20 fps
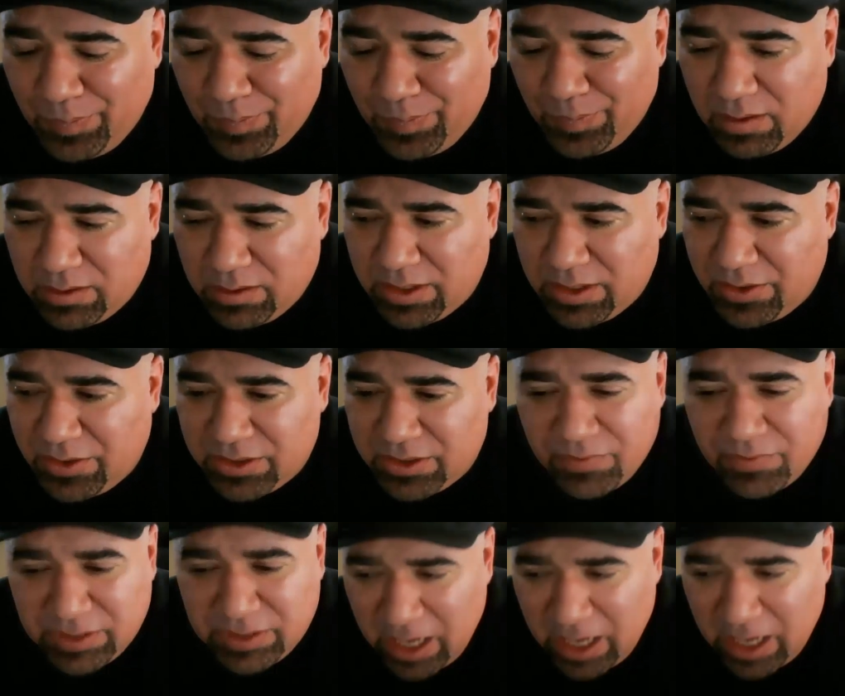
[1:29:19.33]
So there's a
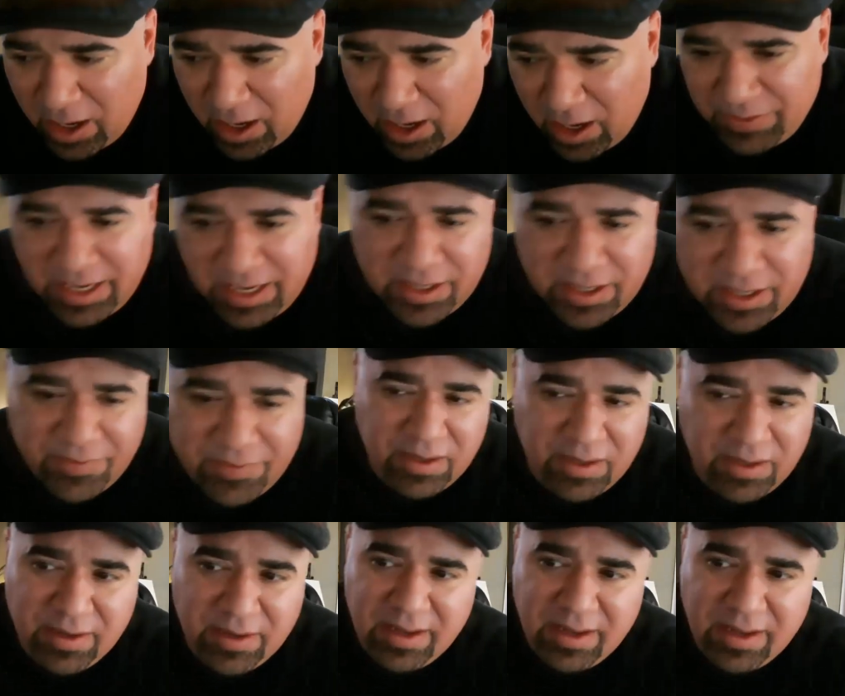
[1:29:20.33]
photography end of it,
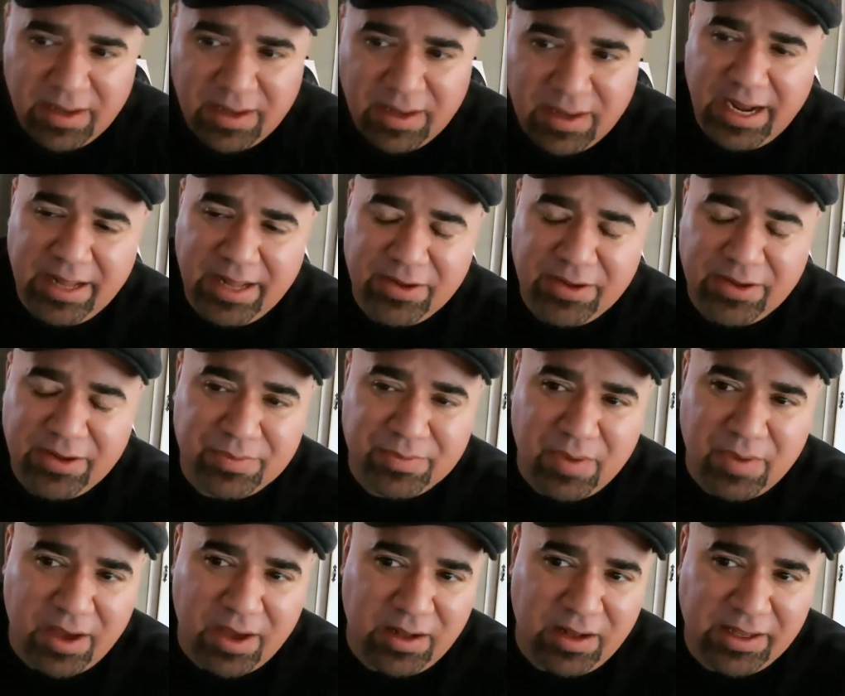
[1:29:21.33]
and there's a
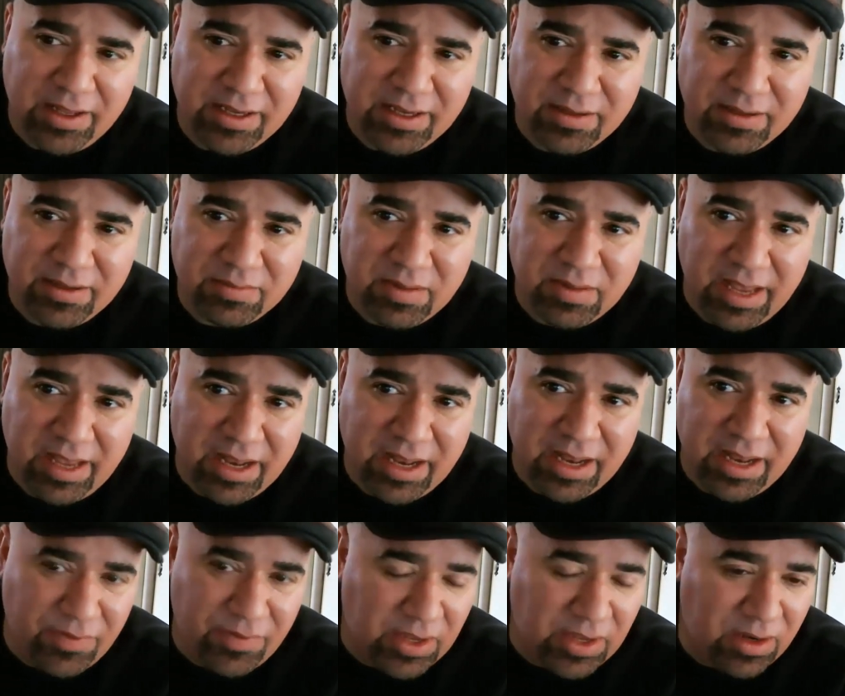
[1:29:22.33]
modeling end
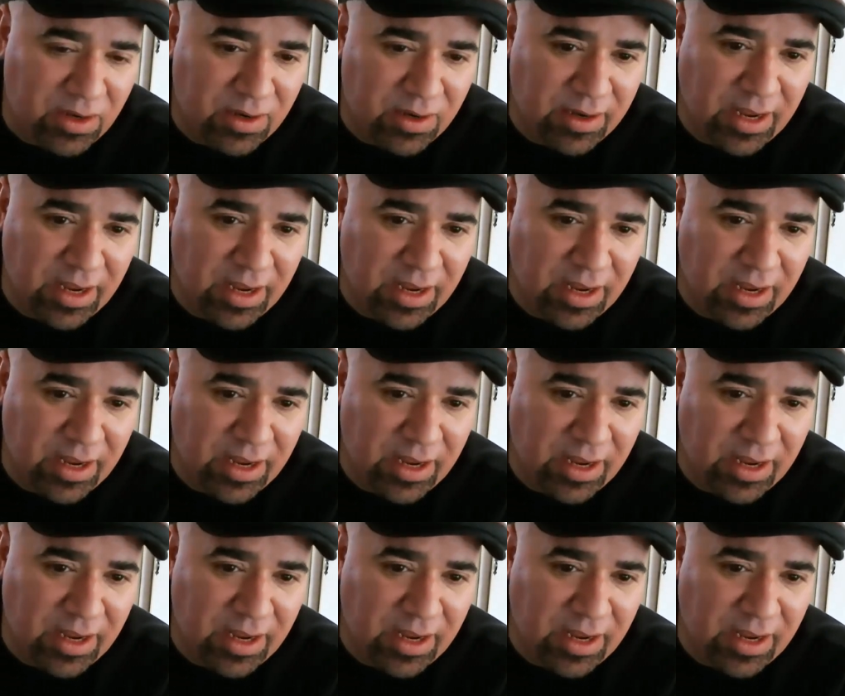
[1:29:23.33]
of it,